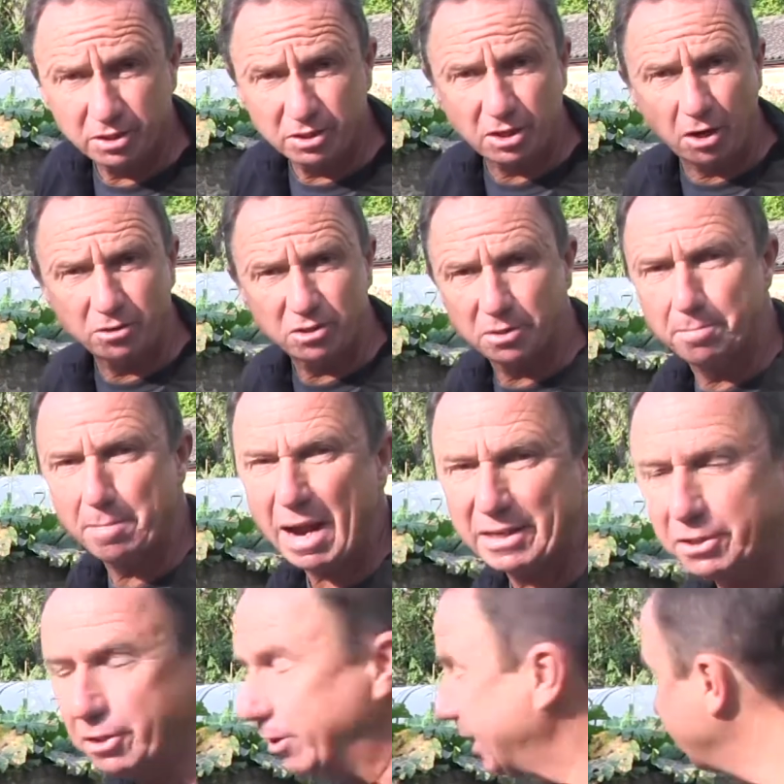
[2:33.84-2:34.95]
is go to
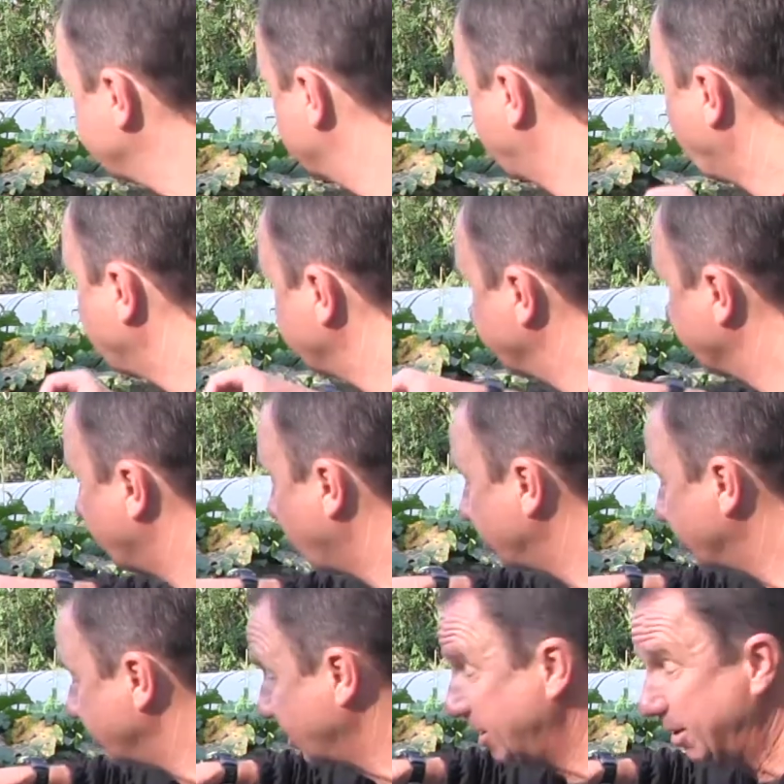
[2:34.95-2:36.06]
manual exposure mode,